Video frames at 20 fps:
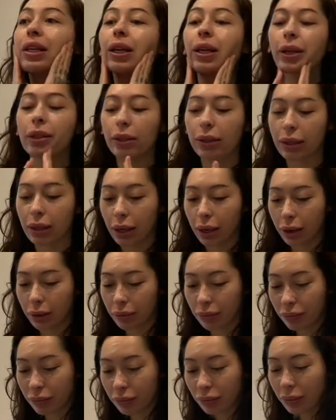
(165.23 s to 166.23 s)
and um,
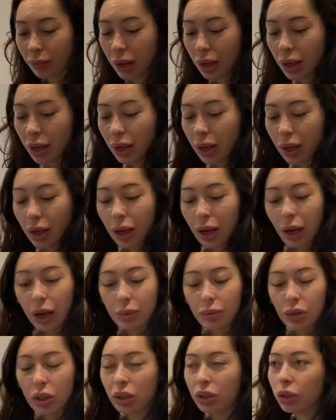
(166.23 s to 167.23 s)

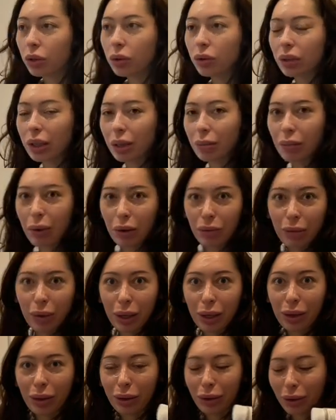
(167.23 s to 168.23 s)
I'm just using my
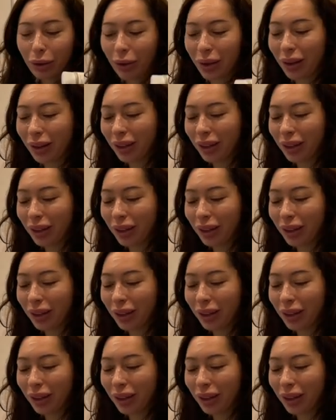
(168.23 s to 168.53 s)
regular